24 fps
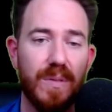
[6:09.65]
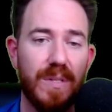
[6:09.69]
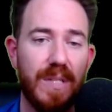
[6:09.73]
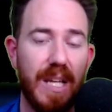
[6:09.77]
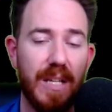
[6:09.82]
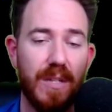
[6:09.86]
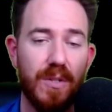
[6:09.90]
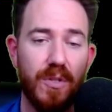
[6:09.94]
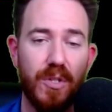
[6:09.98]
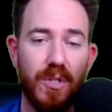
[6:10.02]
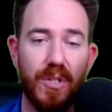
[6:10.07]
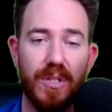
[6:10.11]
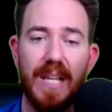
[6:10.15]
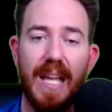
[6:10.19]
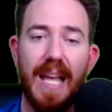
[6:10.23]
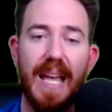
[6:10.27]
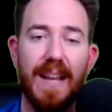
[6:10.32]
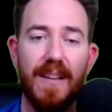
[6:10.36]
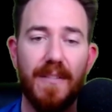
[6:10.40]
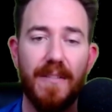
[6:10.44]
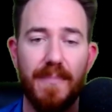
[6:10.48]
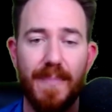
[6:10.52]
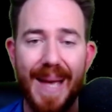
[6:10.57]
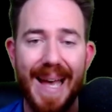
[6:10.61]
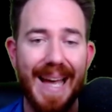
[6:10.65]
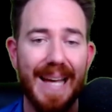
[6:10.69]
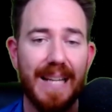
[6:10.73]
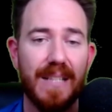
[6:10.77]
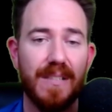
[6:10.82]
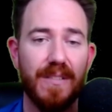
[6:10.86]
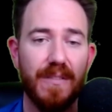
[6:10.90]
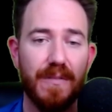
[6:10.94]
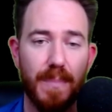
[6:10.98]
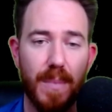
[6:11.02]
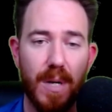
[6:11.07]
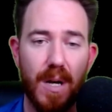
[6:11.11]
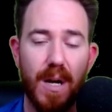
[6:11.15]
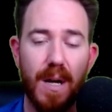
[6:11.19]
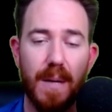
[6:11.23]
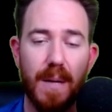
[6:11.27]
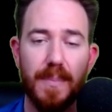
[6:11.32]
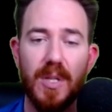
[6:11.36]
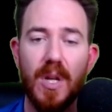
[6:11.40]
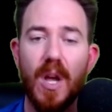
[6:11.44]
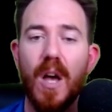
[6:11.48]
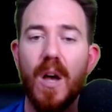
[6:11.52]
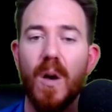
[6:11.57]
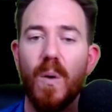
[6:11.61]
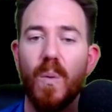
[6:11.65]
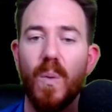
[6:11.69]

staying just ahead of packs of mobs